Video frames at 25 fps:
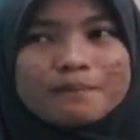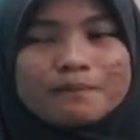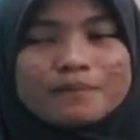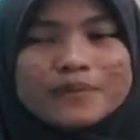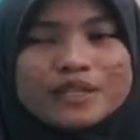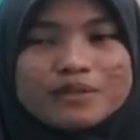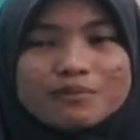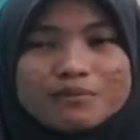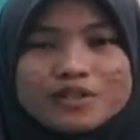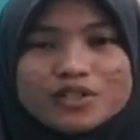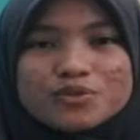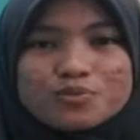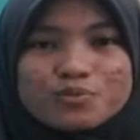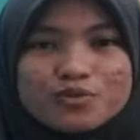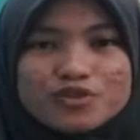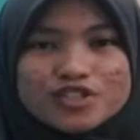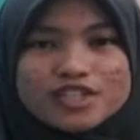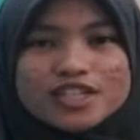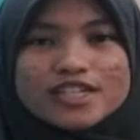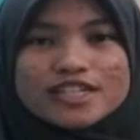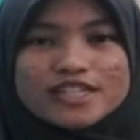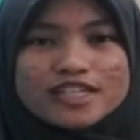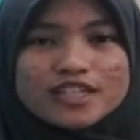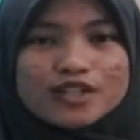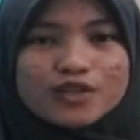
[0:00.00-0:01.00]
image
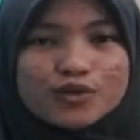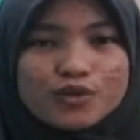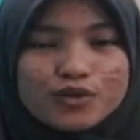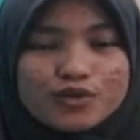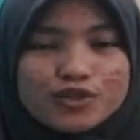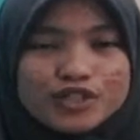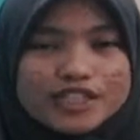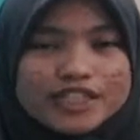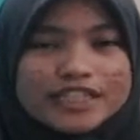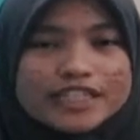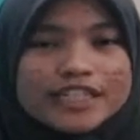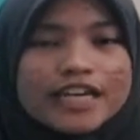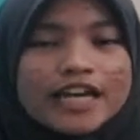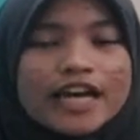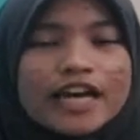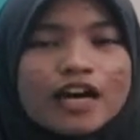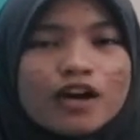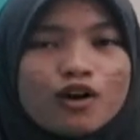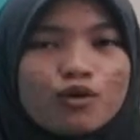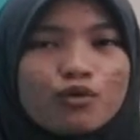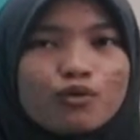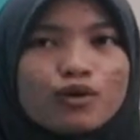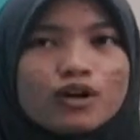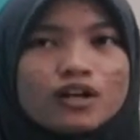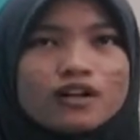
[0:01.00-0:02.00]
processing coding,
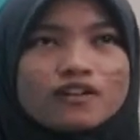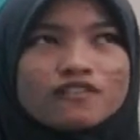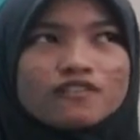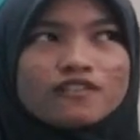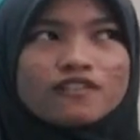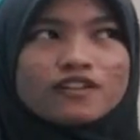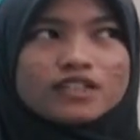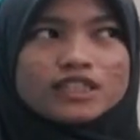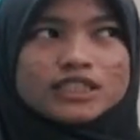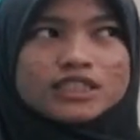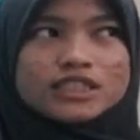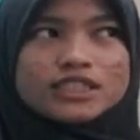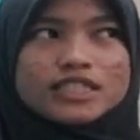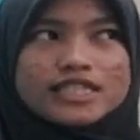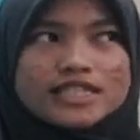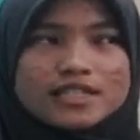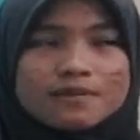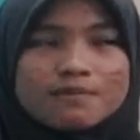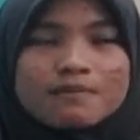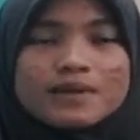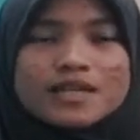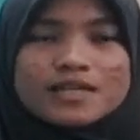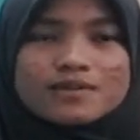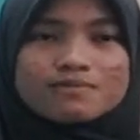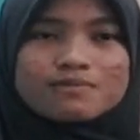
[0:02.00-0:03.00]
while for the C++
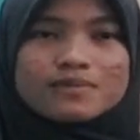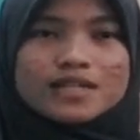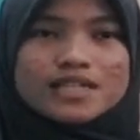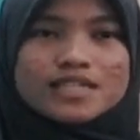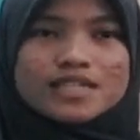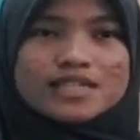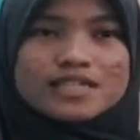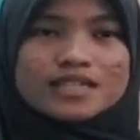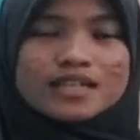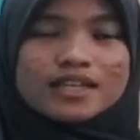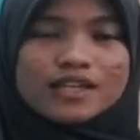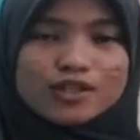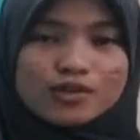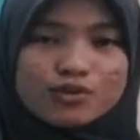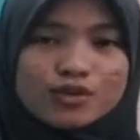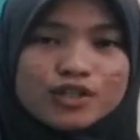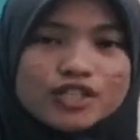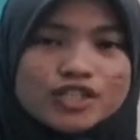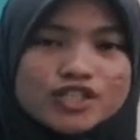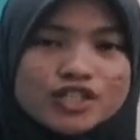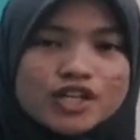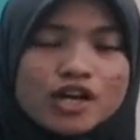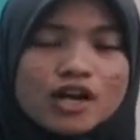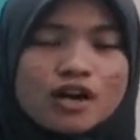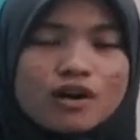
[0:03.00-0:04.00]

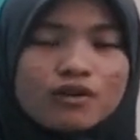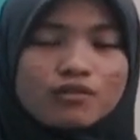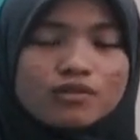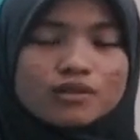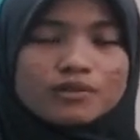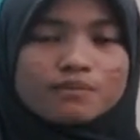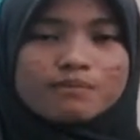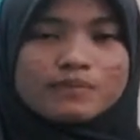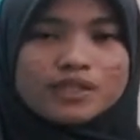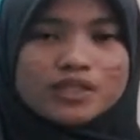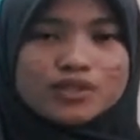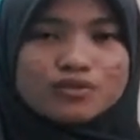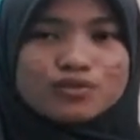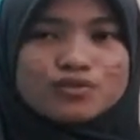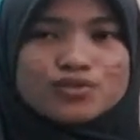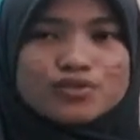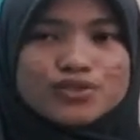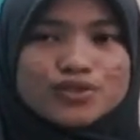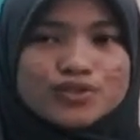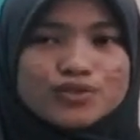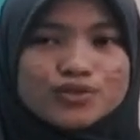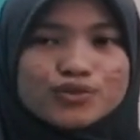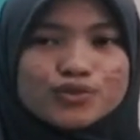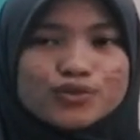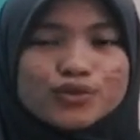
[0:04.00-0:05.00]
language will be
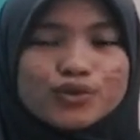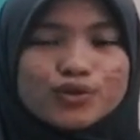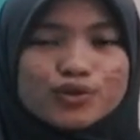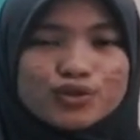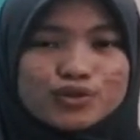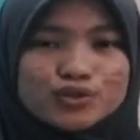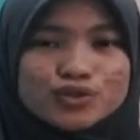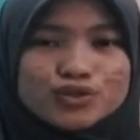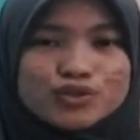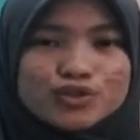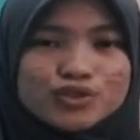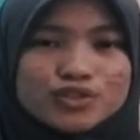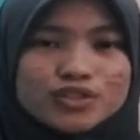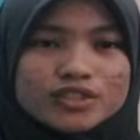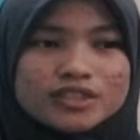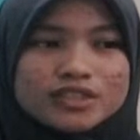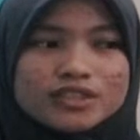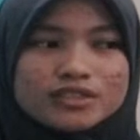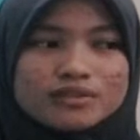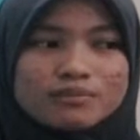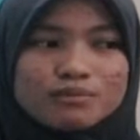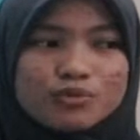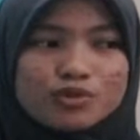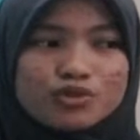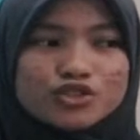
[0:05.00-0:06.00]
used to control
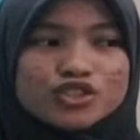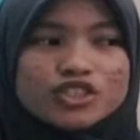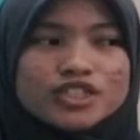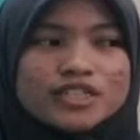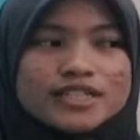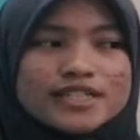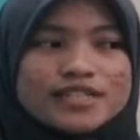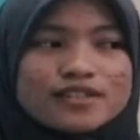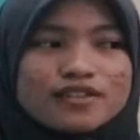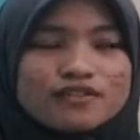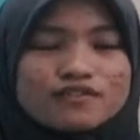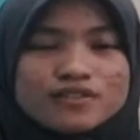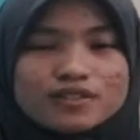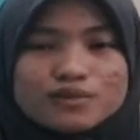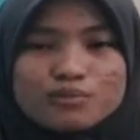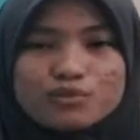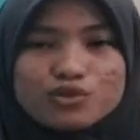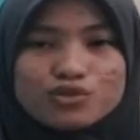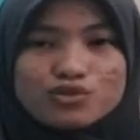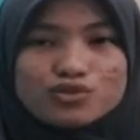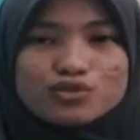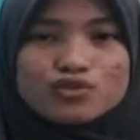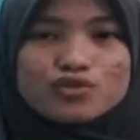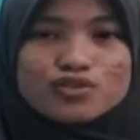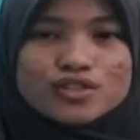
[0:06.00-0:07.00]
the motions of the
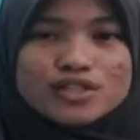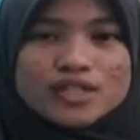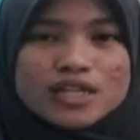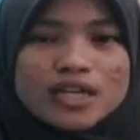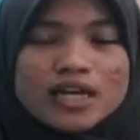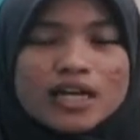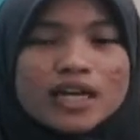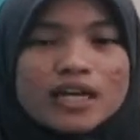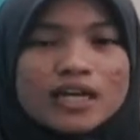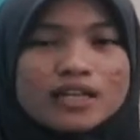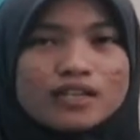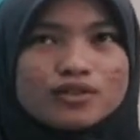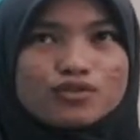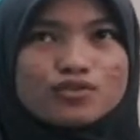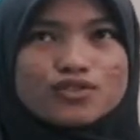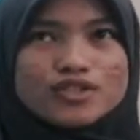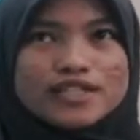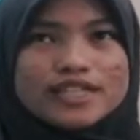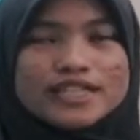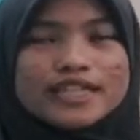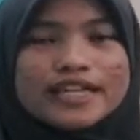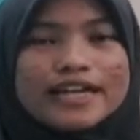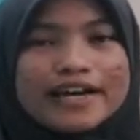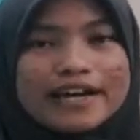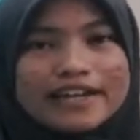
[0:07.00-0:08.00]
motors
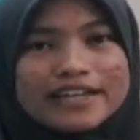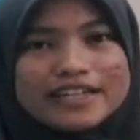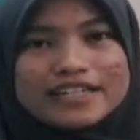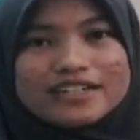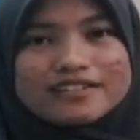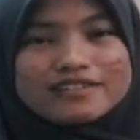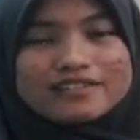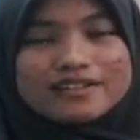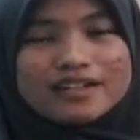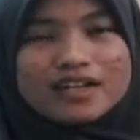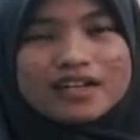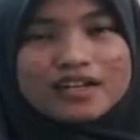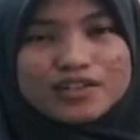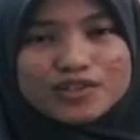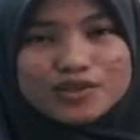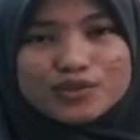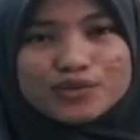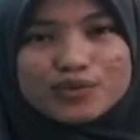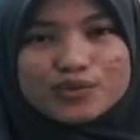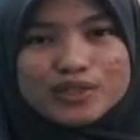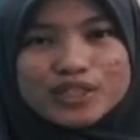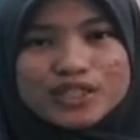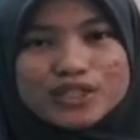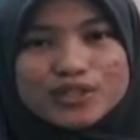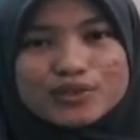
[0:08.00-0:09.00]
using
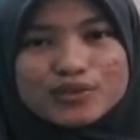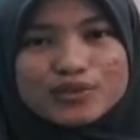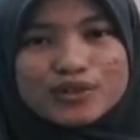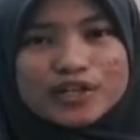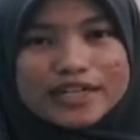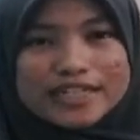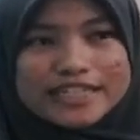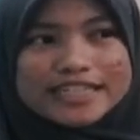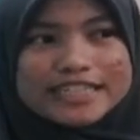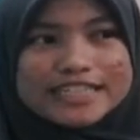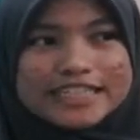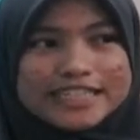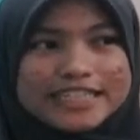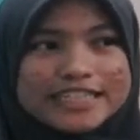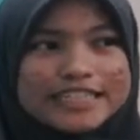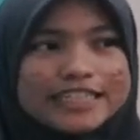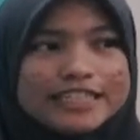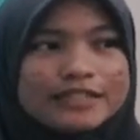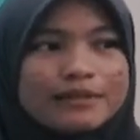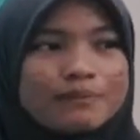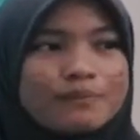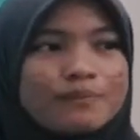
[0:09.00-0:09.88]
Arduino IDE.